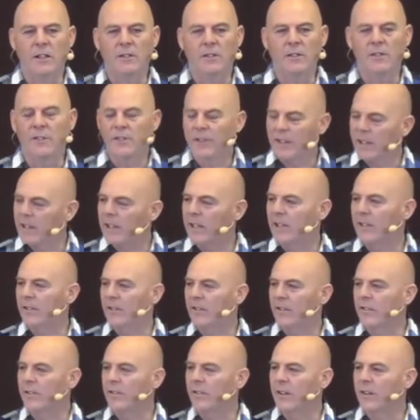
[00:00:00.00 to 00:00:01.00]
The thing
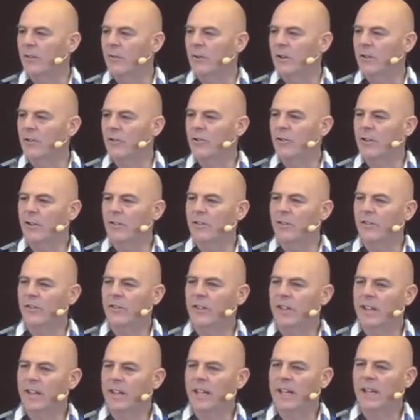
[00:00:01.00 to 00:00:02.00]
is that when Jesus
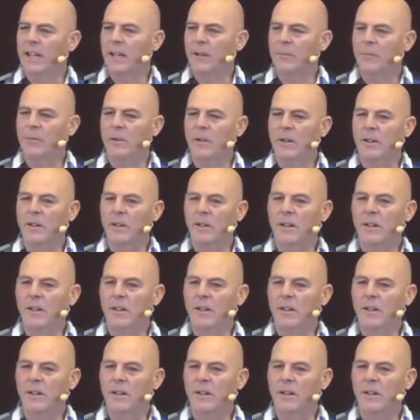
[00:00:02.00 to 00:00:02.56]
came,